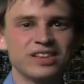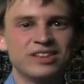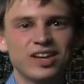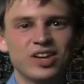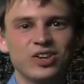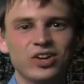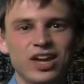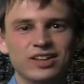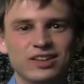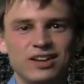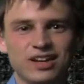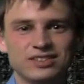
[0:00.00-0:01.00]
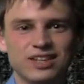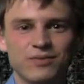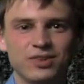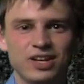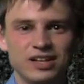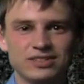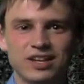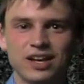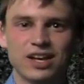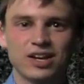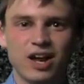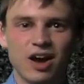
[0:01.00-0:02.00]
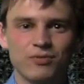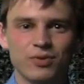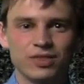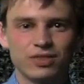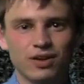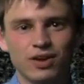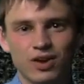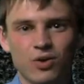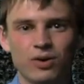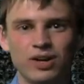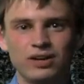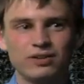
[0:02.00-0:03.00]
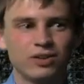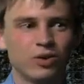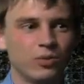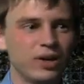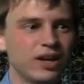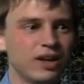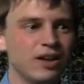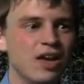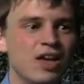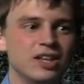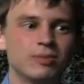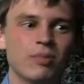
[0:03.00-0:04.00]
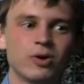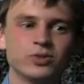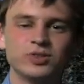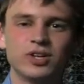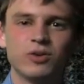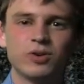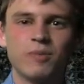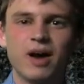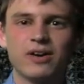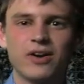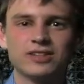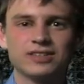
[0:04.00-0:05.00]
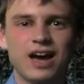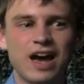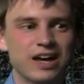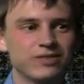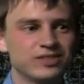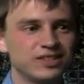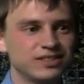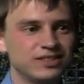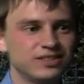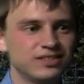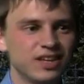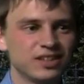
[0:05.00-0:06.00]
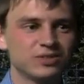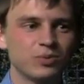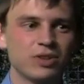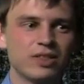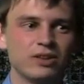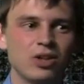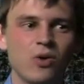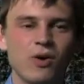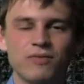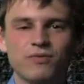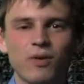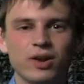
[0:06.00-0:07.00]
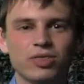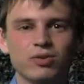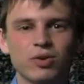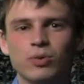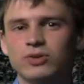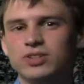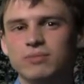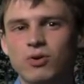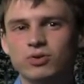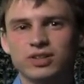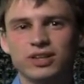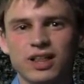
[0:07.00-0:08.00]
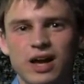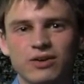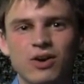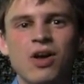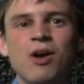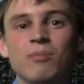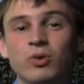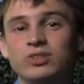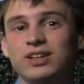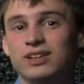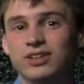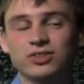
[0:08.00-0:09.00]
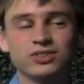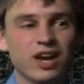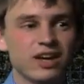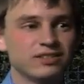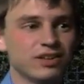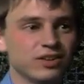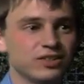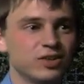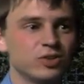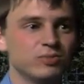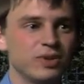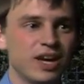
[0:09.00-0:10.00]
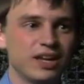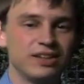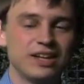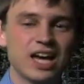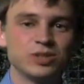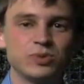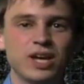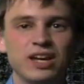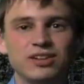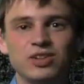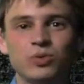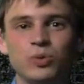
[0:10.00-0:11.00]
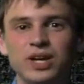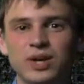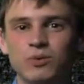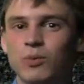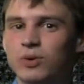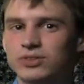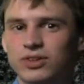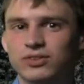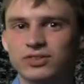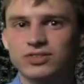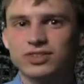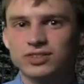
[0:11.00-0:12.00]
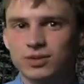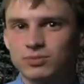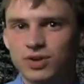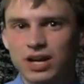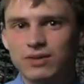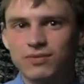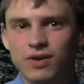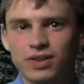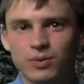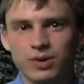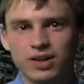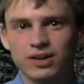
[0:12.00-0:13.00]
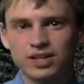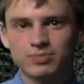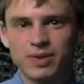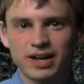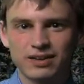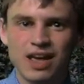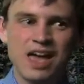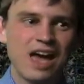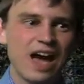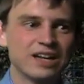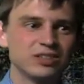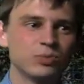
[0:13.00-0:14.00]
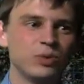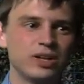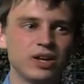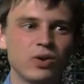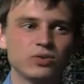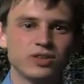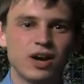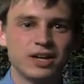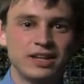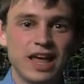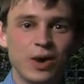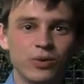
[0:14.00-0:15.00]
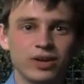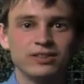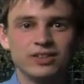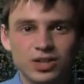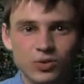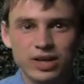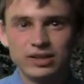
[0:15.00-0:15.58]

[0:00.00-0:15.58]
Taking a look at the next 7 days, kicking it off with going into the weekend. Tomorrow, Cinco de Mayo has a high of 66 with a low of 43. We'll see mostly clear skies there. And then as we get into the weekend, we will start to see some rainfall that we can expect as the weekend goes on, and that will continue